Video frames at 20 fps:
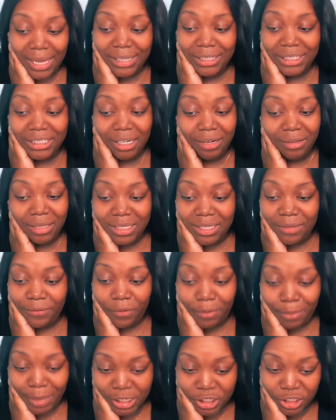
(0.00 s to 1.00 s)
and share this
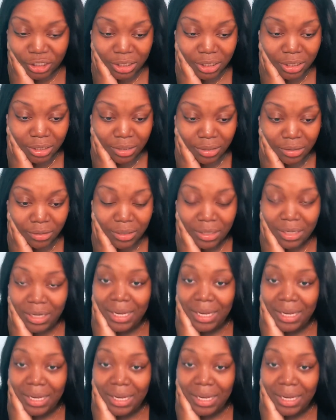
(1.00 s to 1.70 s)
information.